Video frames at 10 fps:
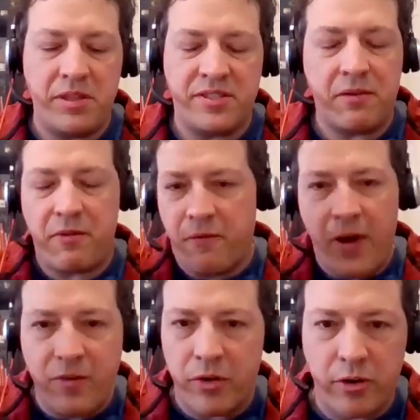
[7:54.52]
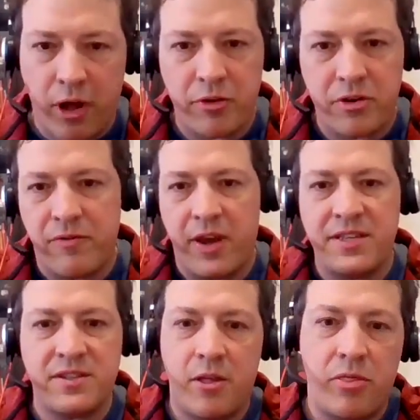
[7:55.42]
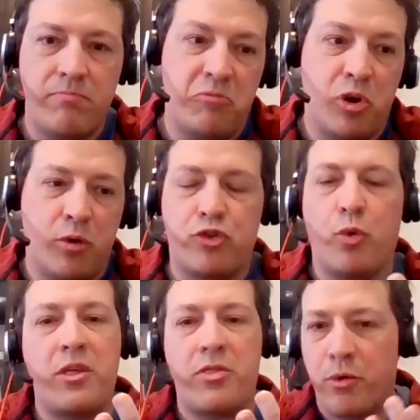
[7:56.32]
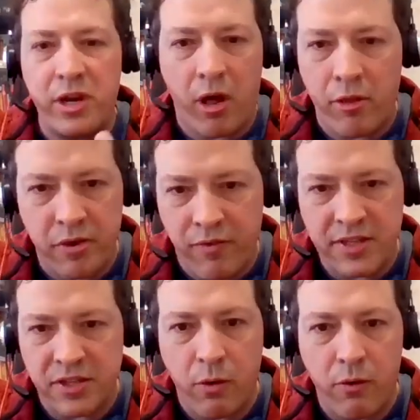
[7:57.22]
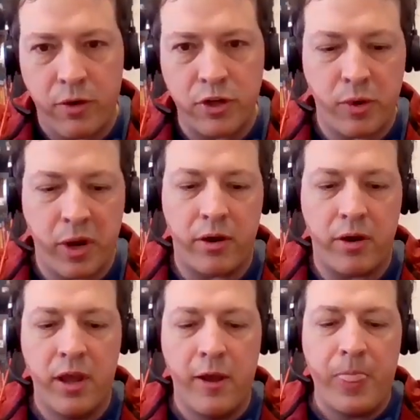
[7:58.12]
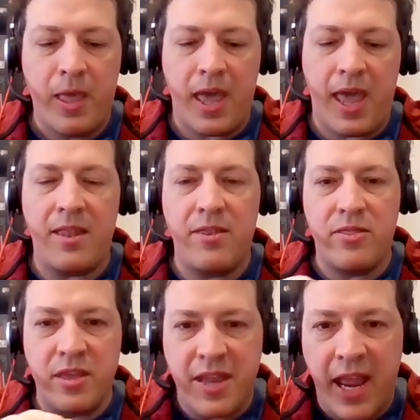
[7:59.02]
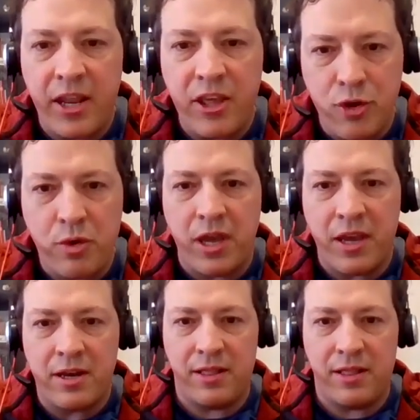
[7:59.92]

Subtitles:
instead of a $500 device, a $20, $30 device in a refrigerator, and the data you can